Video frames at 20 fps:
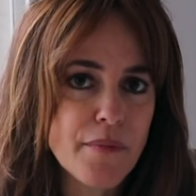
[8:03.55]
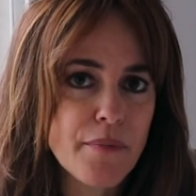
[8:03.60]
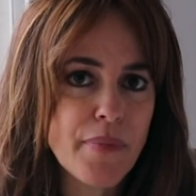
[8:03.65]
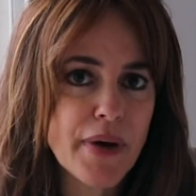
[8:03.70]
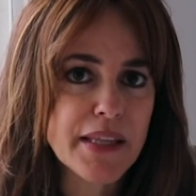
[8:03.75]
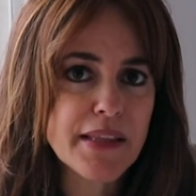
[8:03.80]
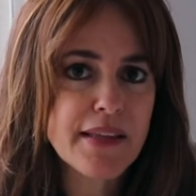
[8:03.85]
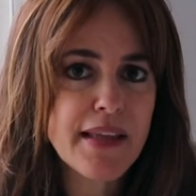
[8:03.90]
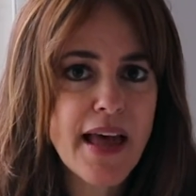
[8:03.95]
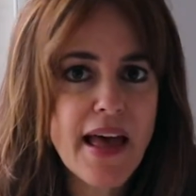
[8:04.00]

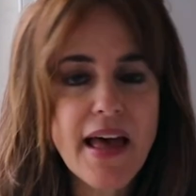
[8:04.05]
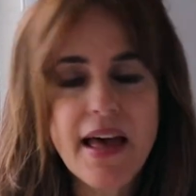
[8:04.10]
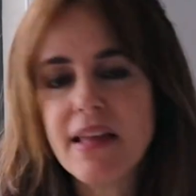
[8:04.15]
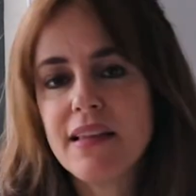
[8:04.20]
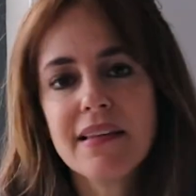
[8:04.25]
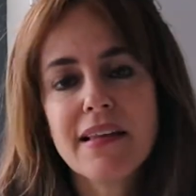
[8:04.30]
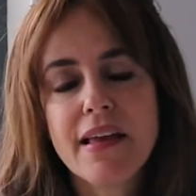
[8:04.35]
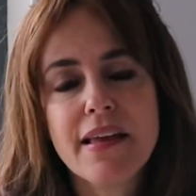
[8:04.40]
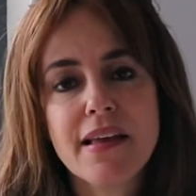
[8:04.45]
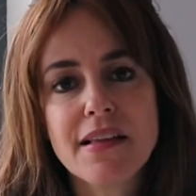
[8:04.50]
But
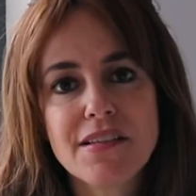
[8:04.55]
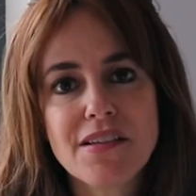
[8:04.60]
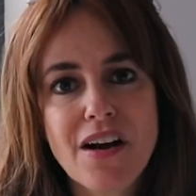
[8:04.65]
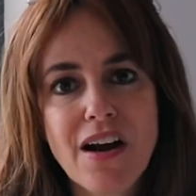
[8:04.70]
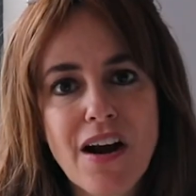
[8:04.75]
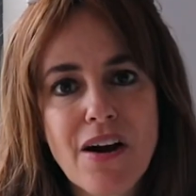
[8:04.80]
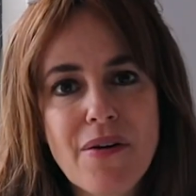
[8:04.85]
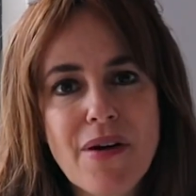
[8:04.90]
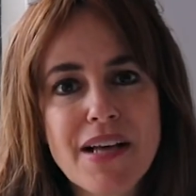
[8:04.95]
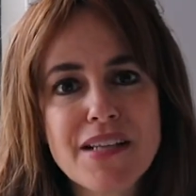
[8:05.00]
then the Yetzer
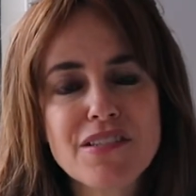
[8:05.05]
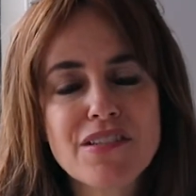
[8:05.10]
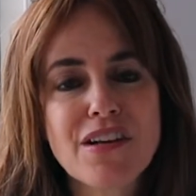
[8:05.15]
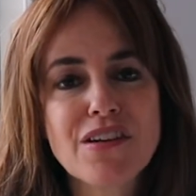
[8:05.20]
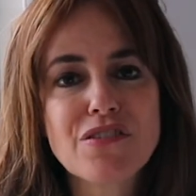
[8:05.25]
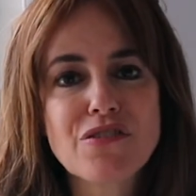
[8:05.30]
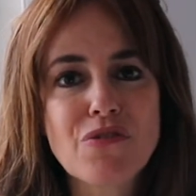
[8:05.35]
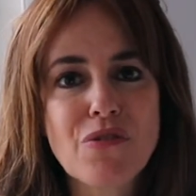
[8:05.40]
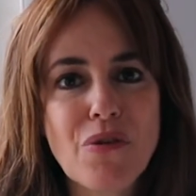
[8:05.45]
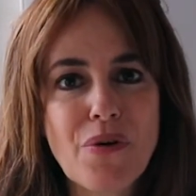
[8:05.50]
Hara
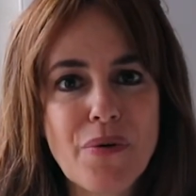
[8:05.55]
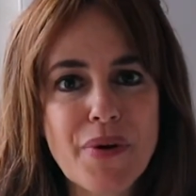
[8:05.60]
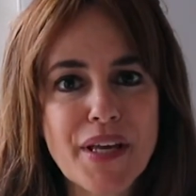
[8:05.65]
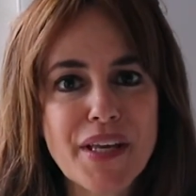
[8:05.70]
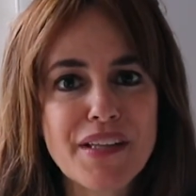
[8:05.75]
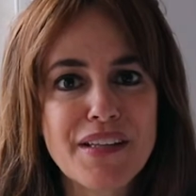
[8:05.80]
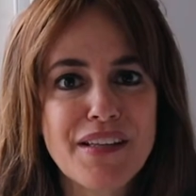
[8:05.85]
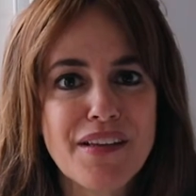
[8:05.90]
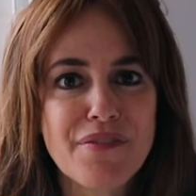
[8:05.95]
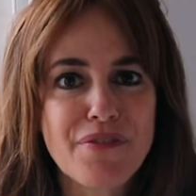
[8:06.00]
starts
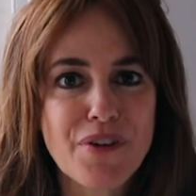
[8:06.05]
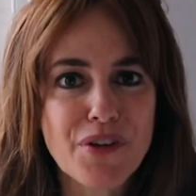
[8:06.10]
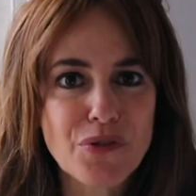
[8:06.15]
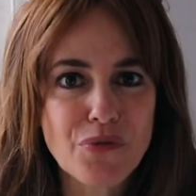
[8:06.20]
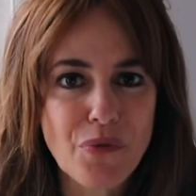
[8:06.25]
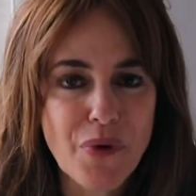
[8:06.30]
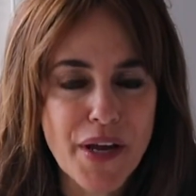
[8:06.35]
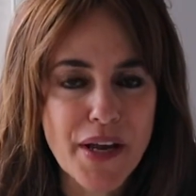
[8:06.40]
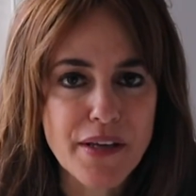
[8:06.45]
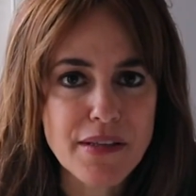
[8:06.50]
growing in different
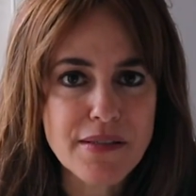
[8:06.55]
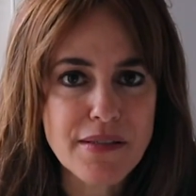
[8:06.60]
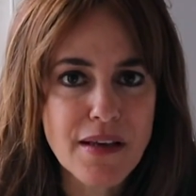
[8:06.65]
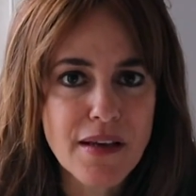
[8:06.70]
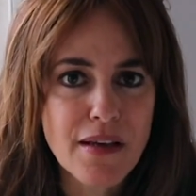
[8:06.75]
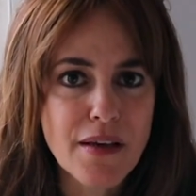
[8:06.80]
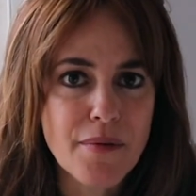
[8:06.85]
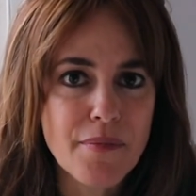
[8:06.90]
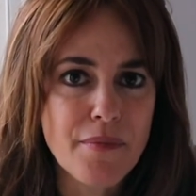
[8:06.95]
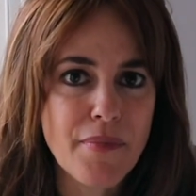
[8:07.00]
ways.
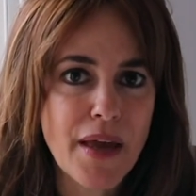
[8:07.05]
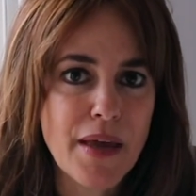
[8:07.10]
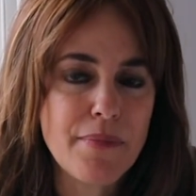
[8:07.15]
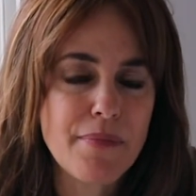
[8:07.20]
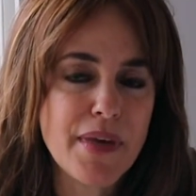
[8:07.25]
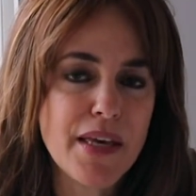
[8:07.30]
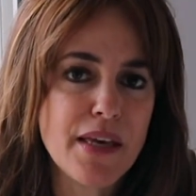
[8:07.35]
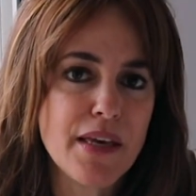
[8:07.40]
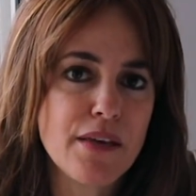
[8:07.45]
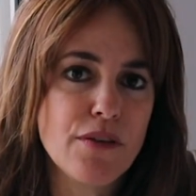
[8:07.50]

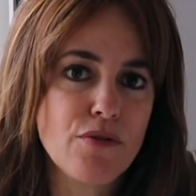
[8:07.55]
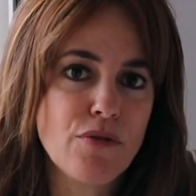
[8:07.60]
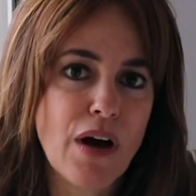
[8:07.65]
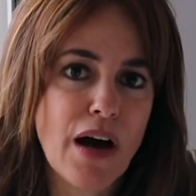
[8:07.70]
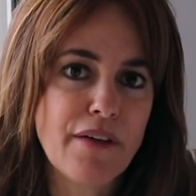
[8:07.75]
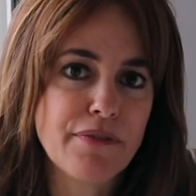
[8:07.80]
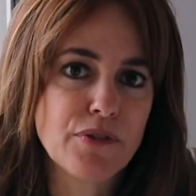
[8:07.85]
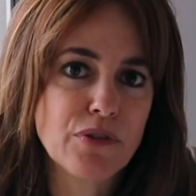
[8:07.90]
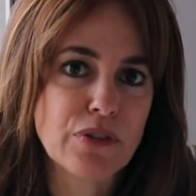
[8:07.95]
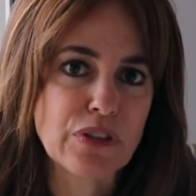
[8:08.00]
Maybe you
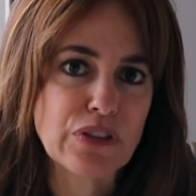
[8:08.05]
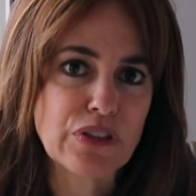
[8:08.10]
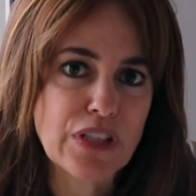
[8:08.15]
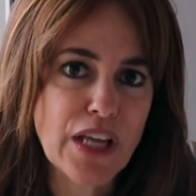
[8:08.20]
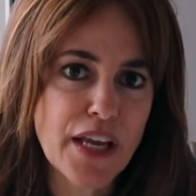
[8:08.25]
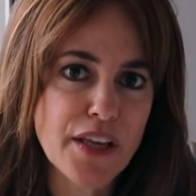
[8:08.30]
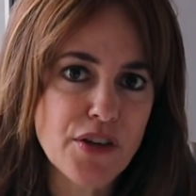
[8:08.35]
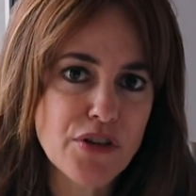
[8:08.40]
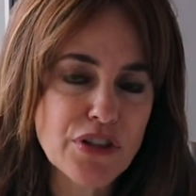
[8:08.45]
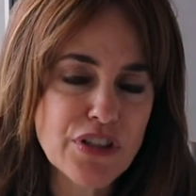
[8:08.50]
have to
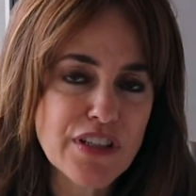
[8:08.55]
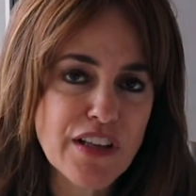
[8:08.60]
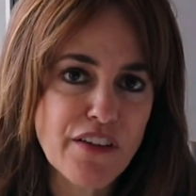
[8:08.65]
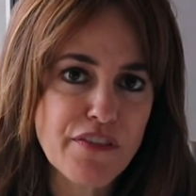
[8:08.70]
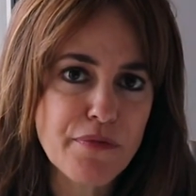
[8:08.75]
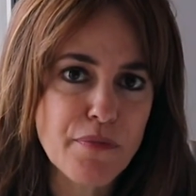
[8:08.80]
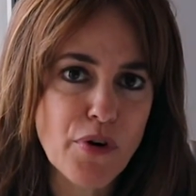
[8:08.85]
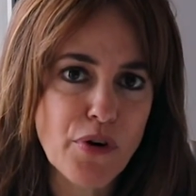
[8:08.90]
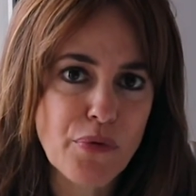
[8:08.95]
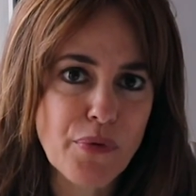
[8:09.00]
contain
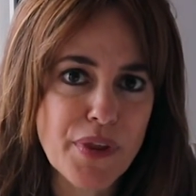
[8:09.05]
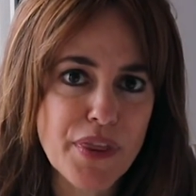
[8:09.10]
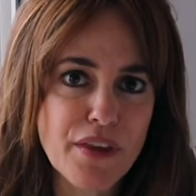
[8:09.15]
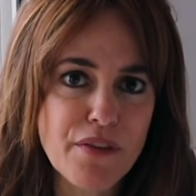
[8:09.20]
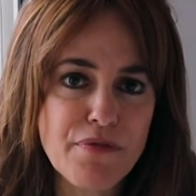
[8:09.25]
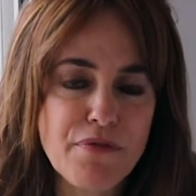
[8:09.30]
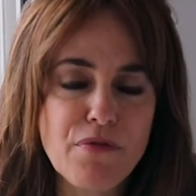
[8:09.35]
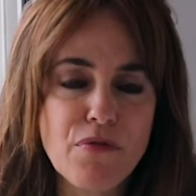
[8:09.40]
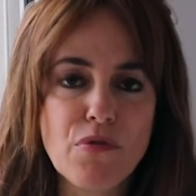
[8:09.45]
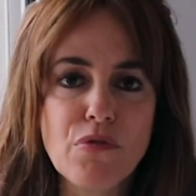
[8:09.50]
yourself more with
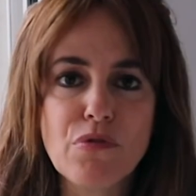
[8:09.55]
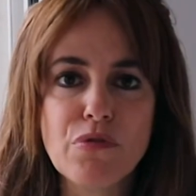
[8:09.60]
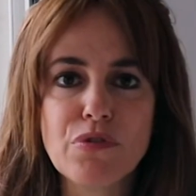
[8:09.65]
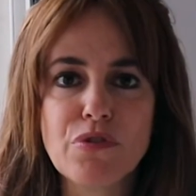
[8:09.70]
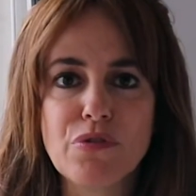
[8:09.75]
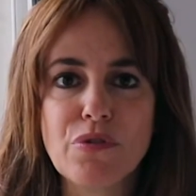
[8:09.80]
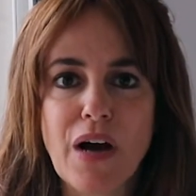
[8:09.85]
the food.